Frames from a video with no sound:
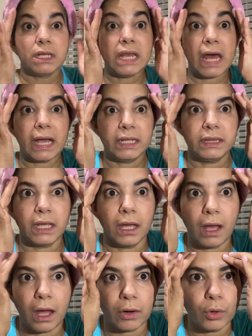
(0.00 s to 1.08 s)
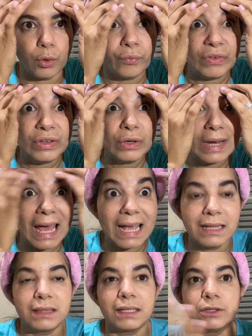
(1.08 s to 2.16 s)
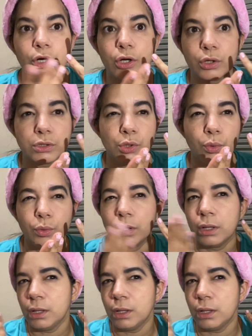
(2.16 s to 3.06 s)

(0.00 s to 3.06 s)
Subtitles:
night and day. I don't know if you like the darker tone.